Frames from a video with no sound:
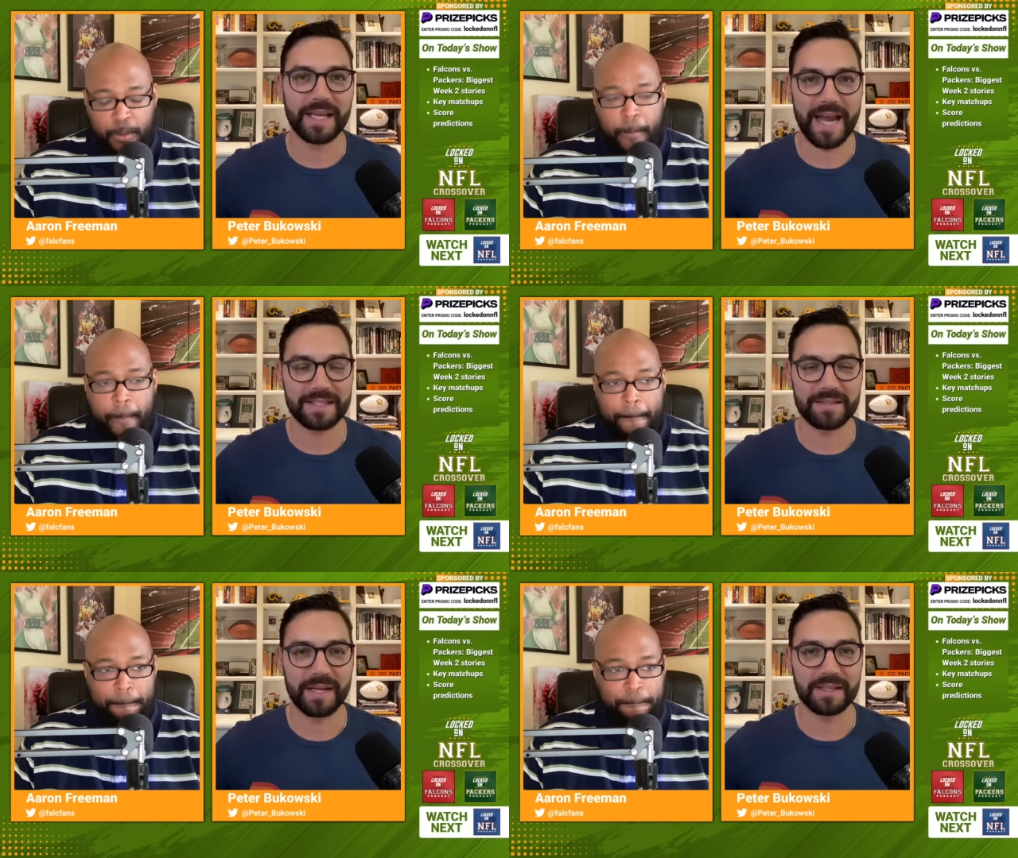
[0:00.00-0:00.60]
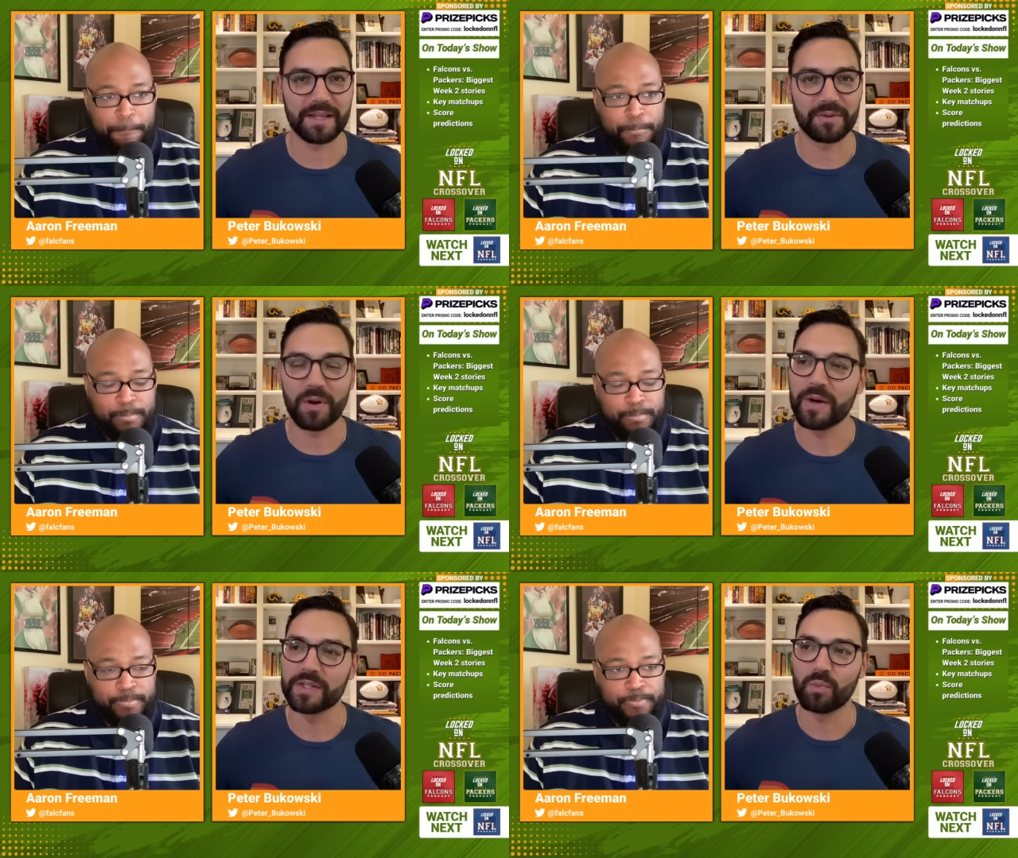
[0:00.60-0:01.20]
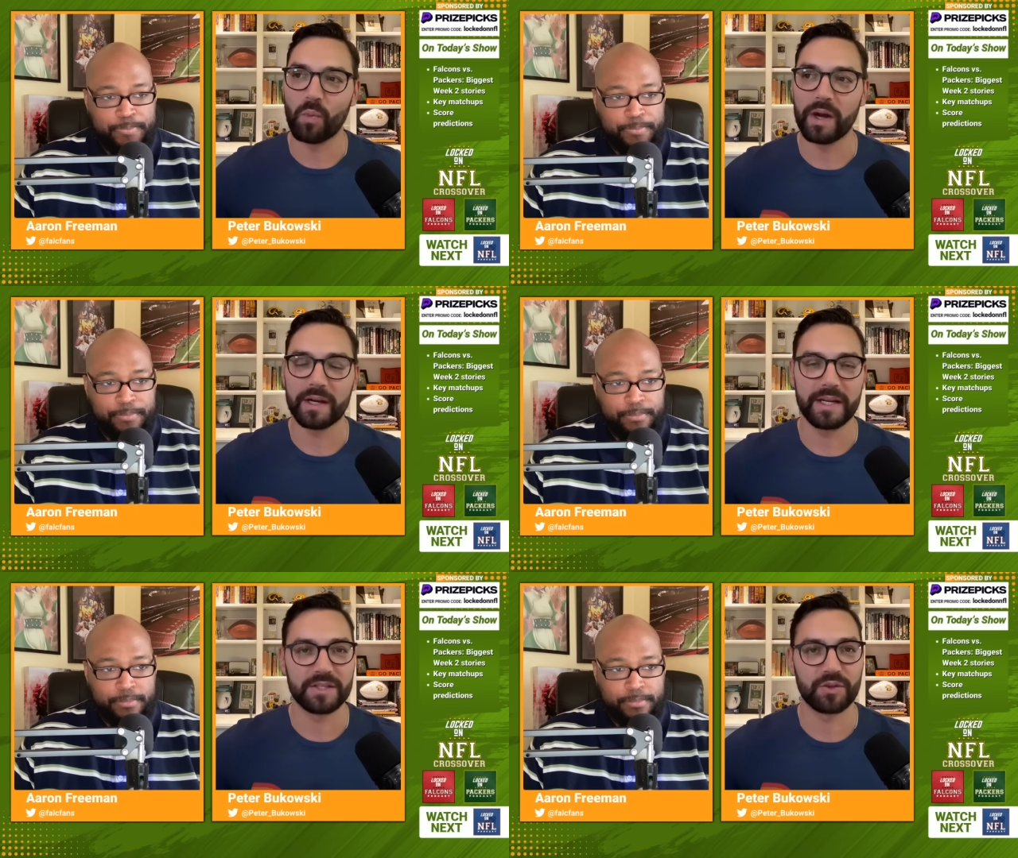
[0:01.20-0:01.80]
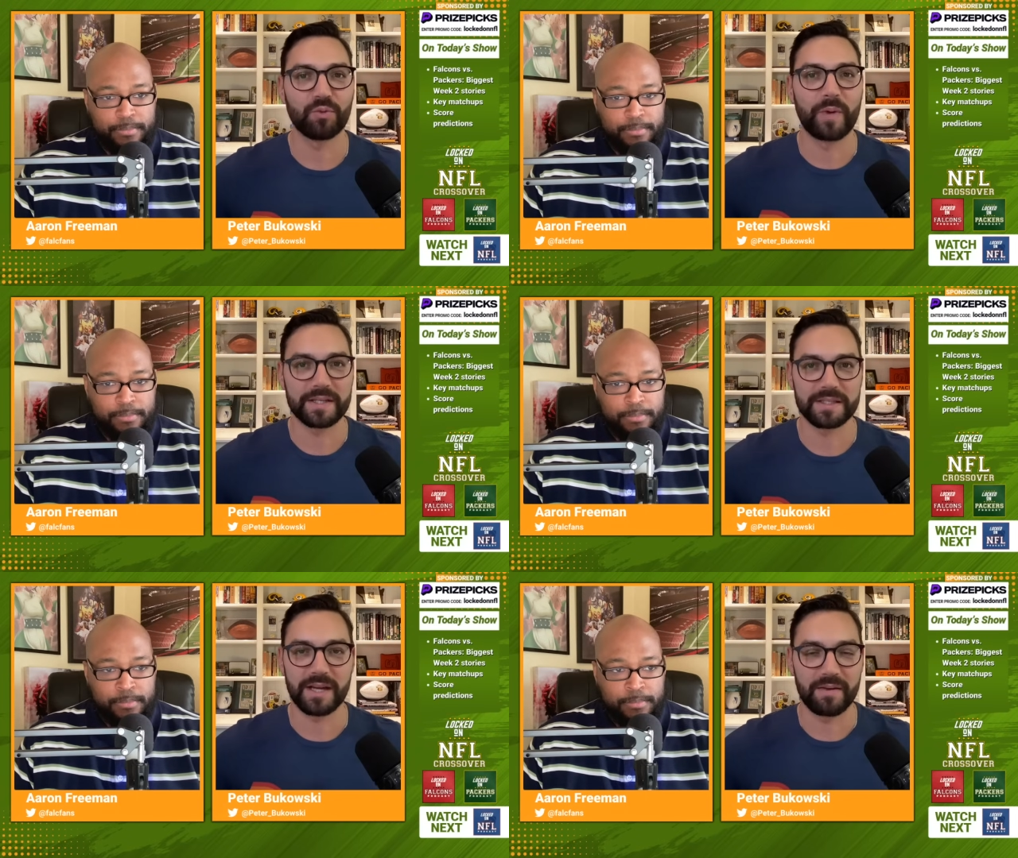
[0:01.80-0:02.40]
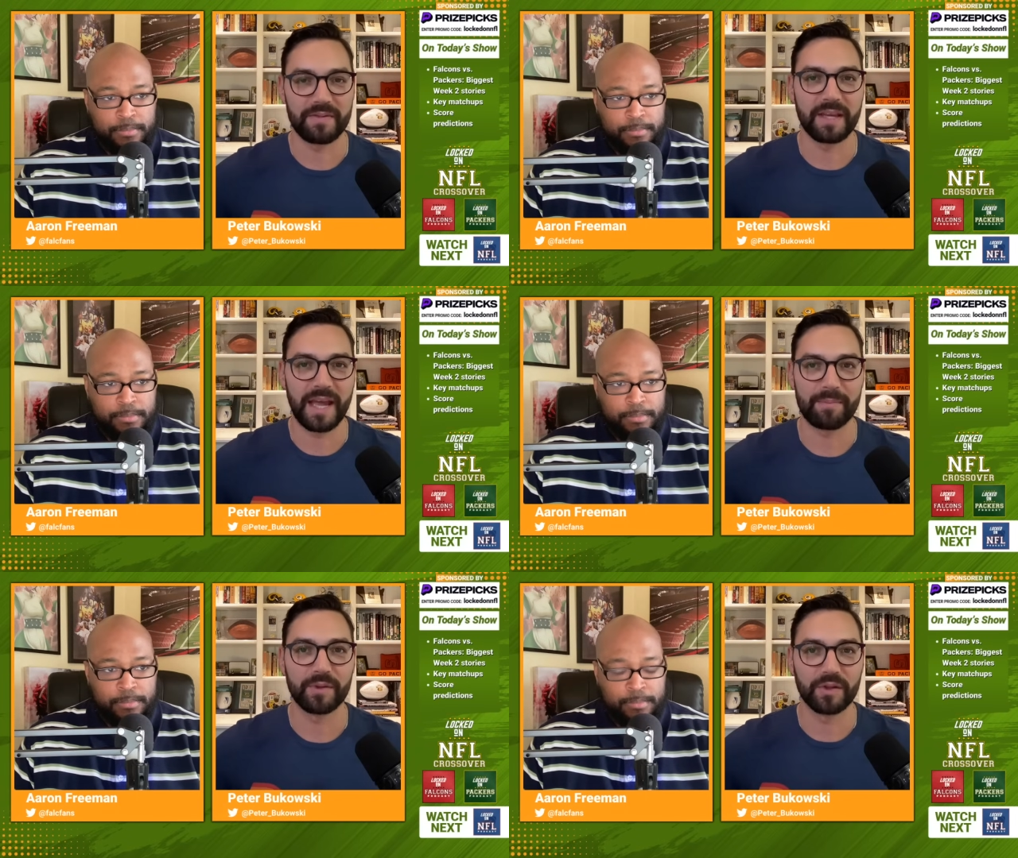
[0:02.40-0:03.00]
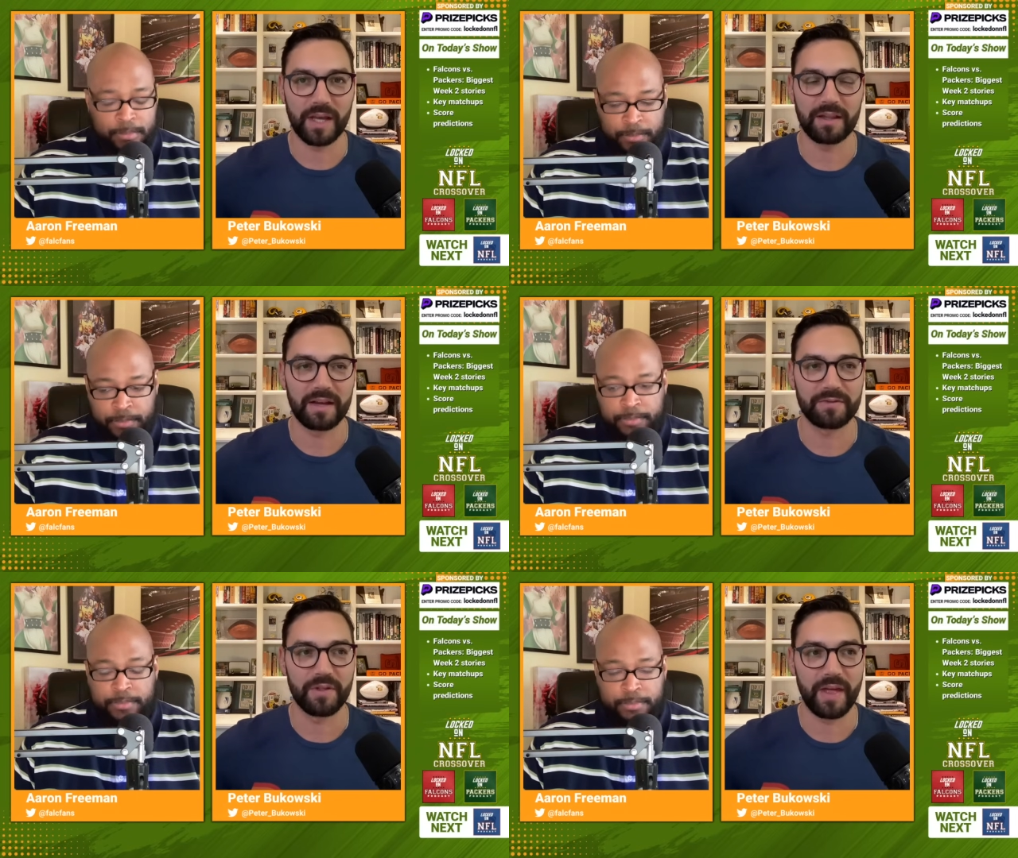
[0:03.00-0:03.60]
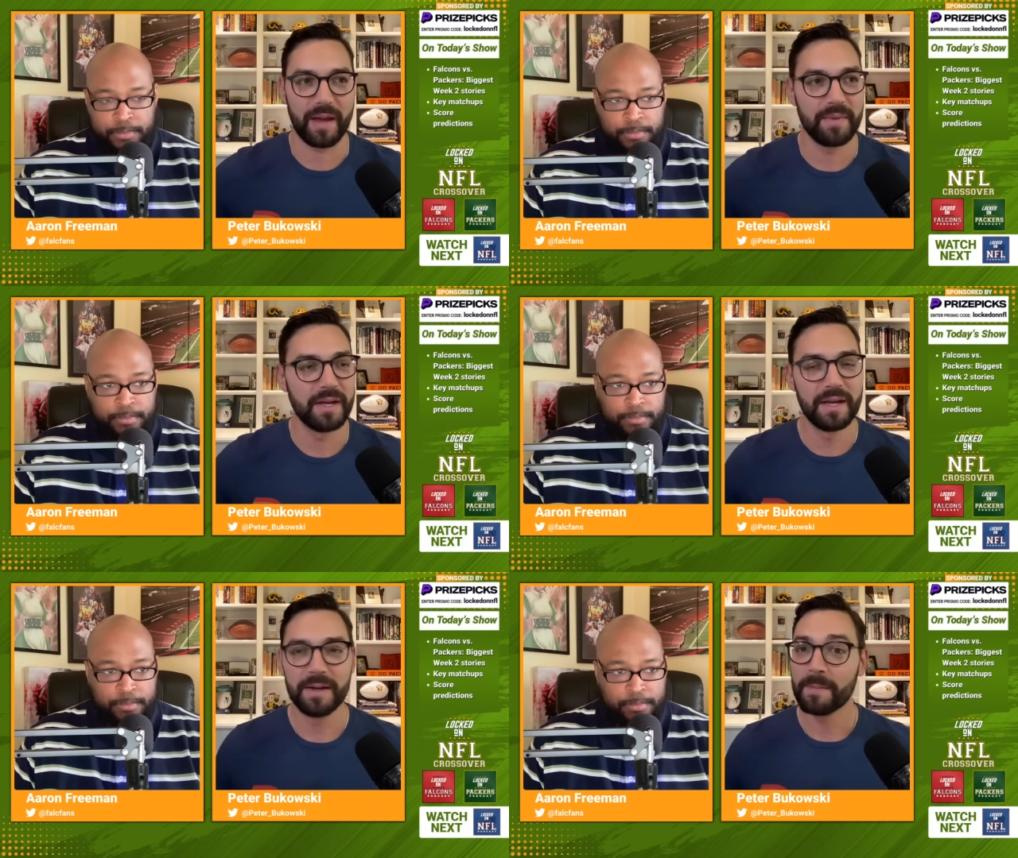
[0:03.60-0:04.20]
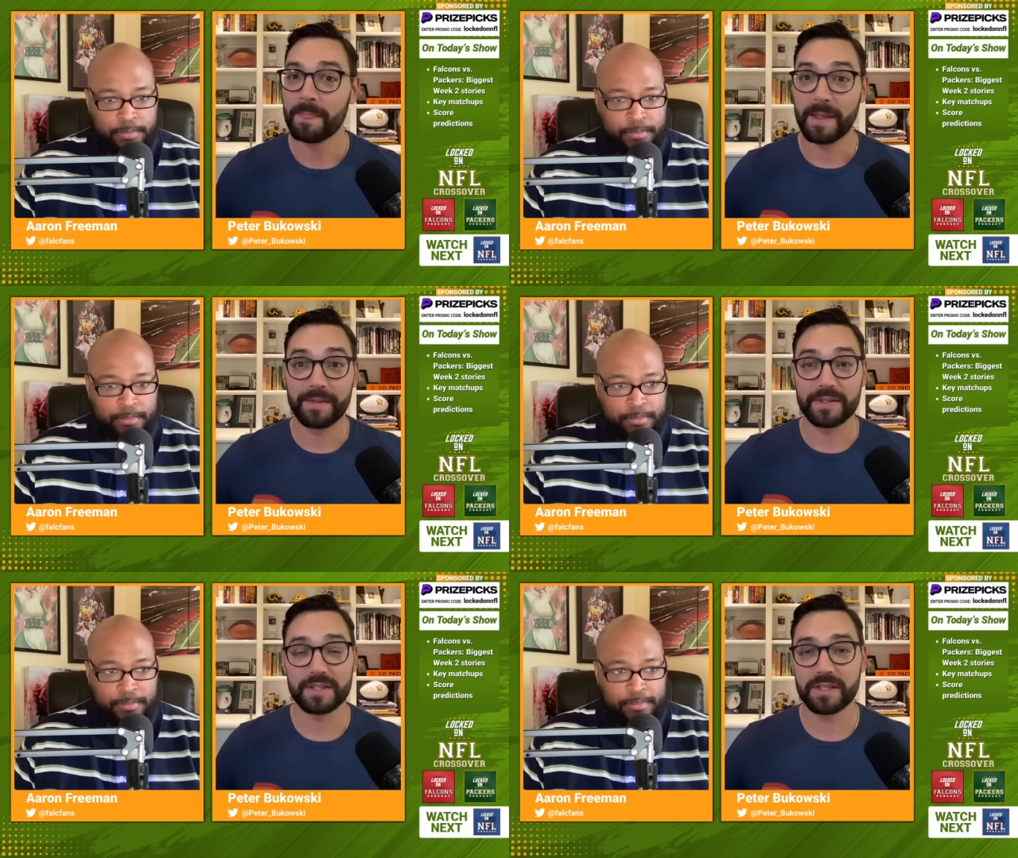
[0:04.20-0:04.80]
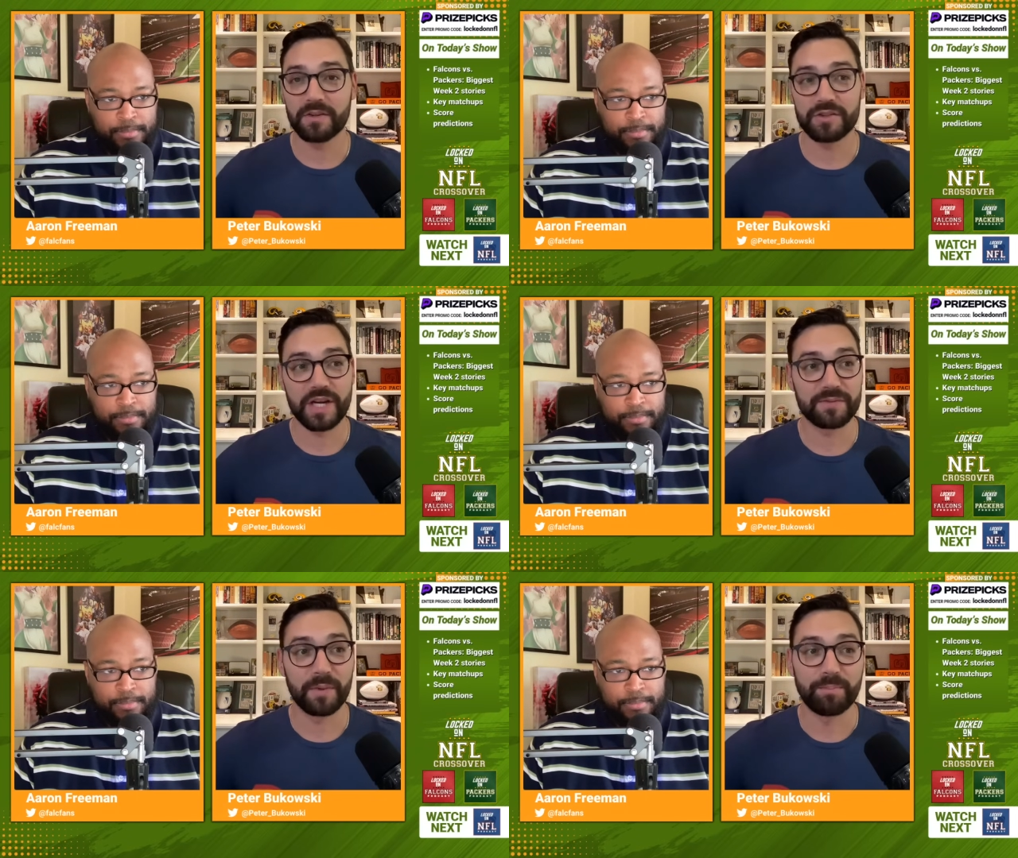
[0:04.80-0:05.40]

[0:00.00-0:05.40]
Speaker 1: league has to make that throw. It's what is the rest of the game looking like for them? And this is another chance for